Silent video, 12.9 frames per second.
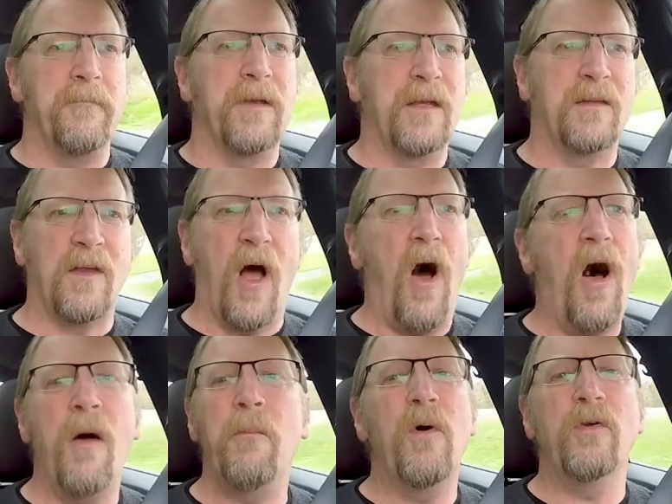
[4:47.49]
it's
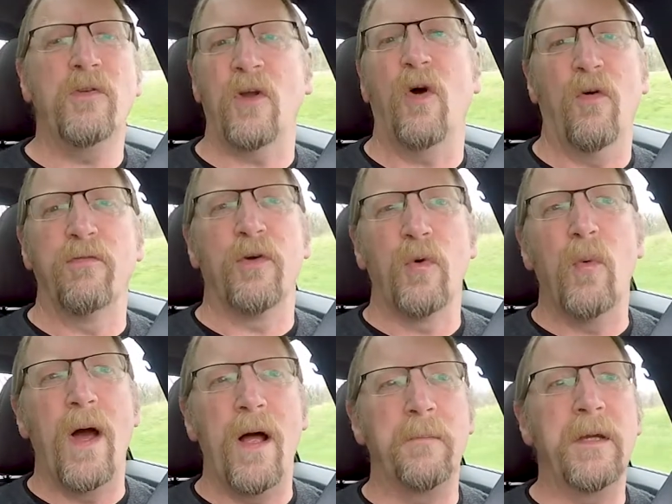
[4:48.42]
almost
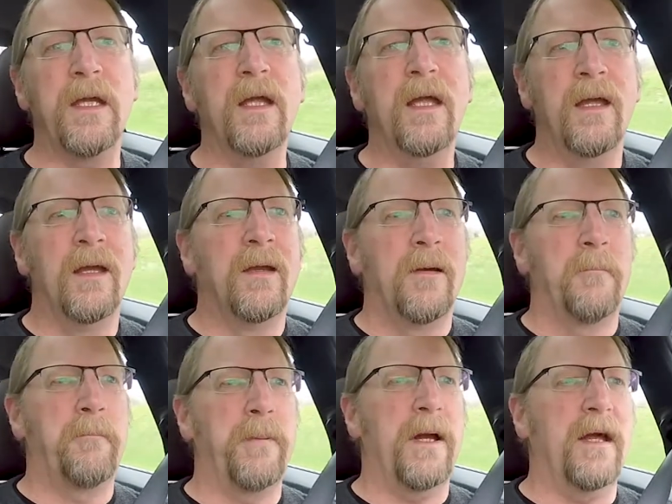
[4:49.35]
overwhelming,
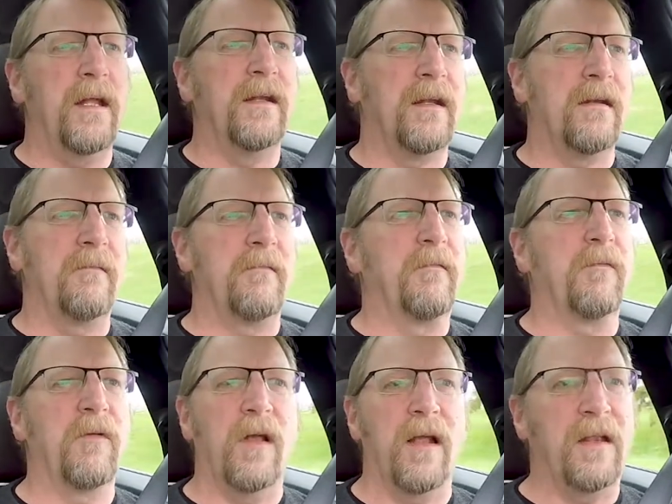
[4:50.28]
but
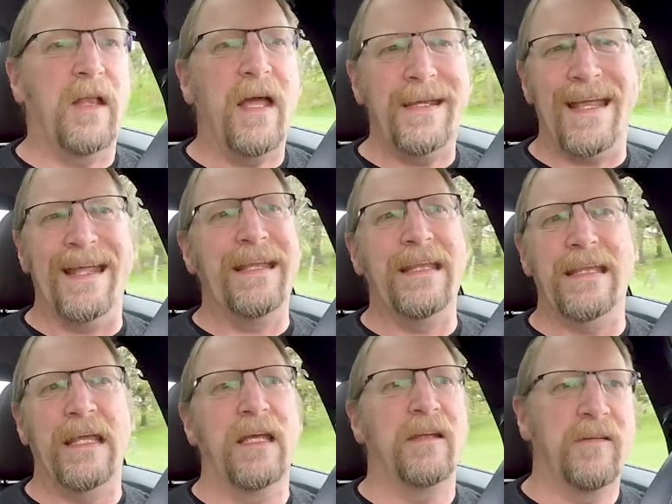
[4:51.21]
like
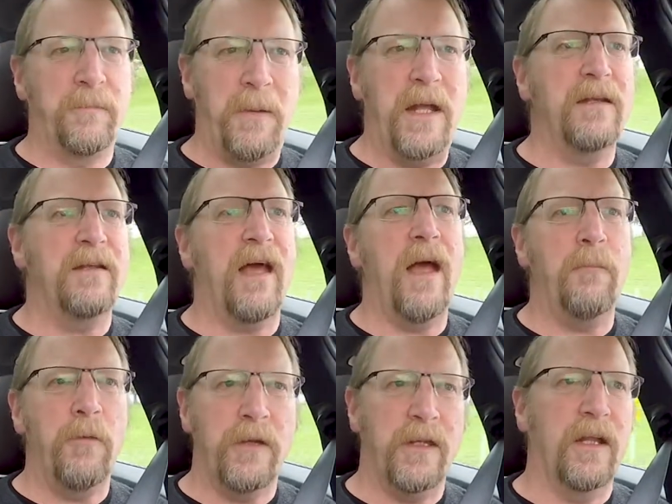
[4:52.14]
anything, spend
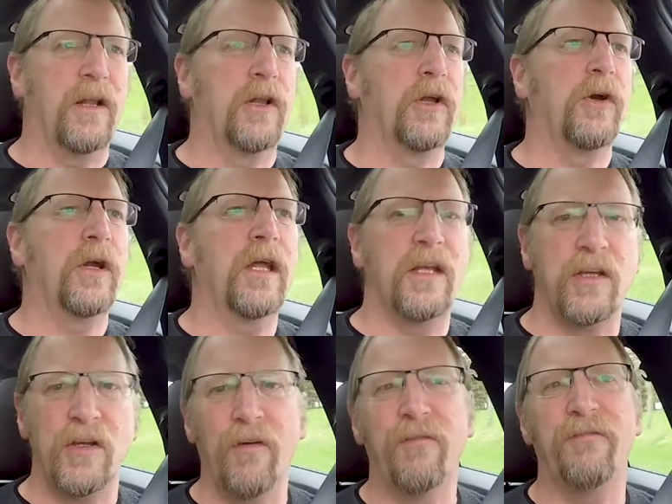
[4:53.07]
time with it, learn it.
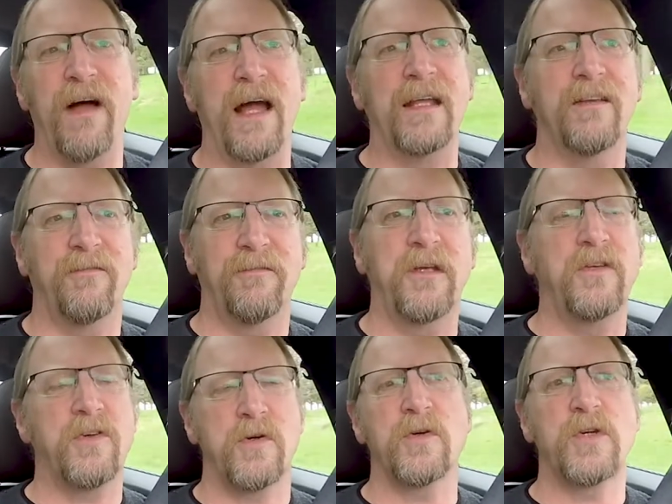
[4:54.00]
You'll find the
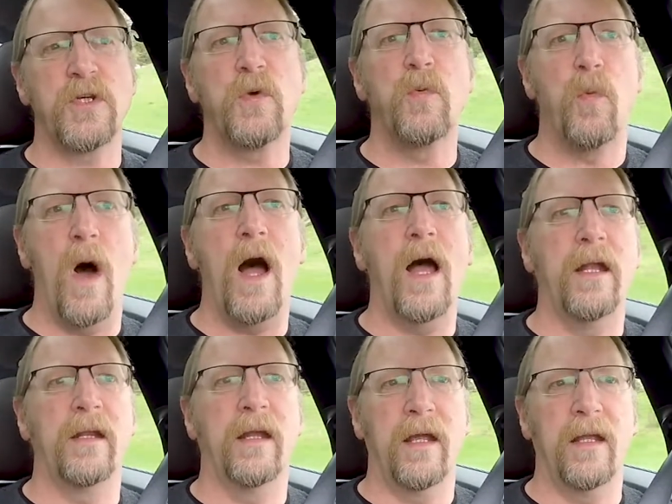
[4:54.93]
features you
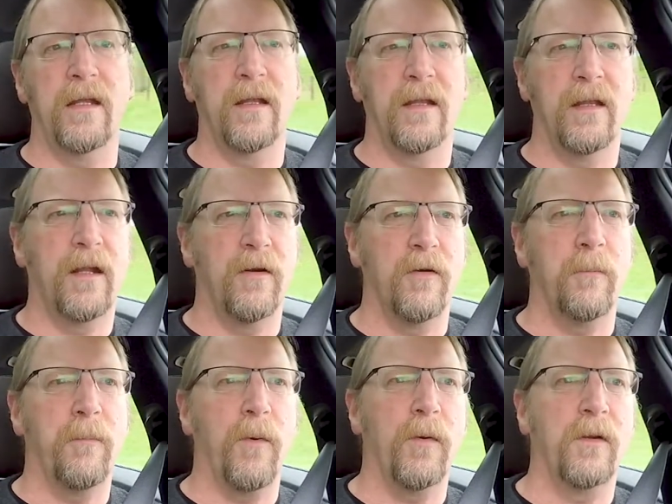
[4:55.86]
want and that are
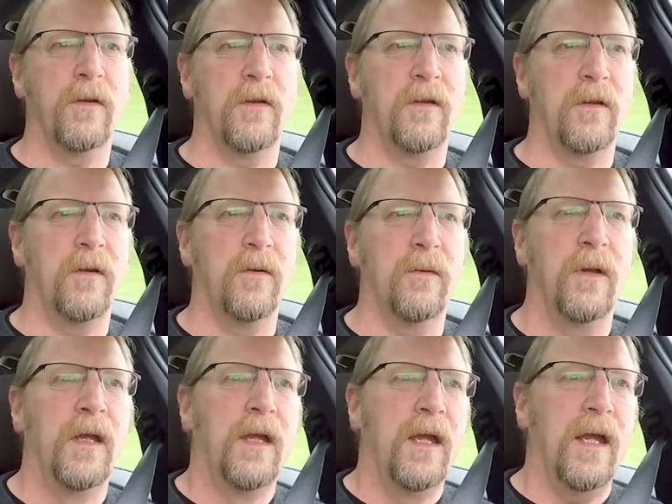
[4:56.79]
important to you,
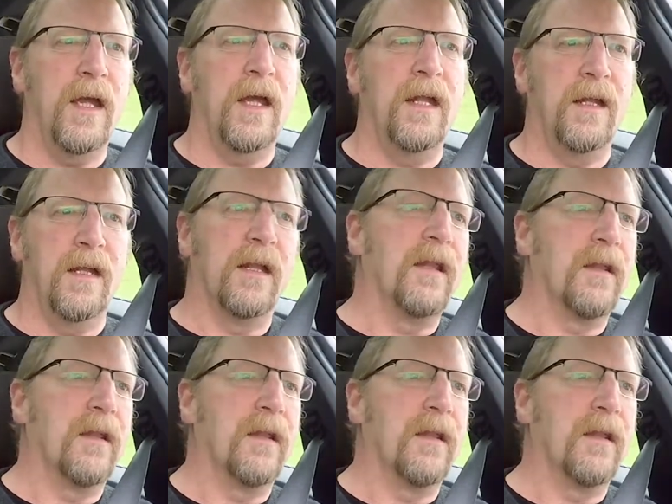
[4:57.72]
and